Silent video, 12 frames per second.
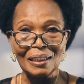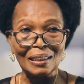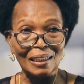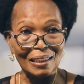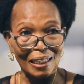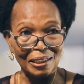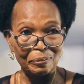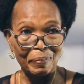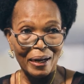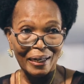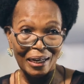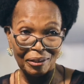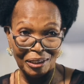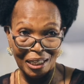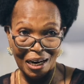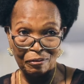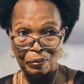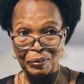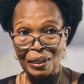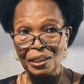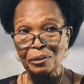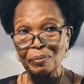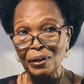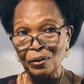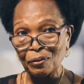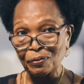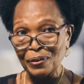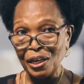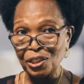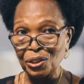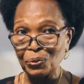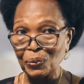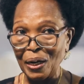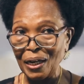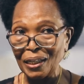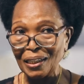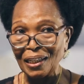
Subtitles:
in the Central Bank. I retired from Central Bank of Nigeria